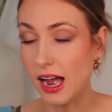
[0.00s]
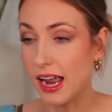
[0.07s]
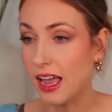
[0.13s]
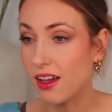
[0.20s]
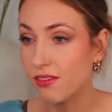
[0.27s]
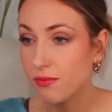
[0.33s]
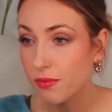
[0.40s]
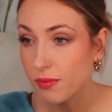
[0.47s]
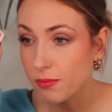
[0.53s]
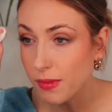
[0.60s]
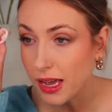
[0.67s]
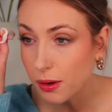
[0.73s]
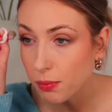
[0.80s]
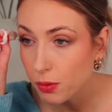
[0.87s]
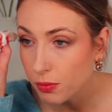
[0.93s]
I have
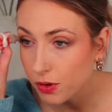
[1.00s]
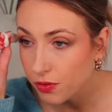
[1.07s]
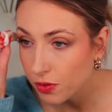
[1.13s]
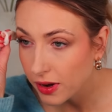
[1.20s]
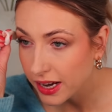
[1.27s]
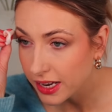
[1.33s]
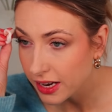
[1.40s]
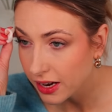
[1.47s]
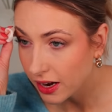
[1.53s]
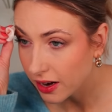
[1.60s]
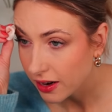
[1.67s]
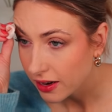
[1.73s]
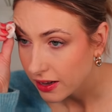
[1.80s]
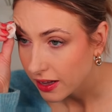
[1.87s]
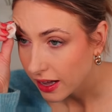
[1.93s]
makeup remover right
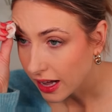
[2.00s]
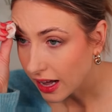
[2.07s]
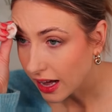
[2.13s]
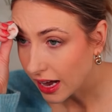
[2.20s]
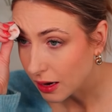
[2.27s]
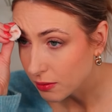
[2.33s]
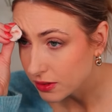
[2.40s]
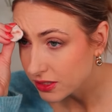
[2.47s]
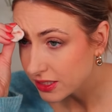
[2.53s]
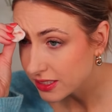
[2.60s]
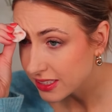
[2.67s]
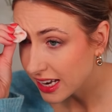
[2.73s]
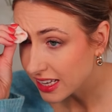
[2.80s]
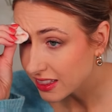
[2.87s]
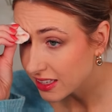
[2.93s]
here. I will
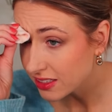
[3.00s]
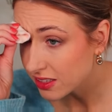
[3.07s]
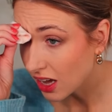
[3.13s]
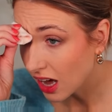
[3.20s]
just take this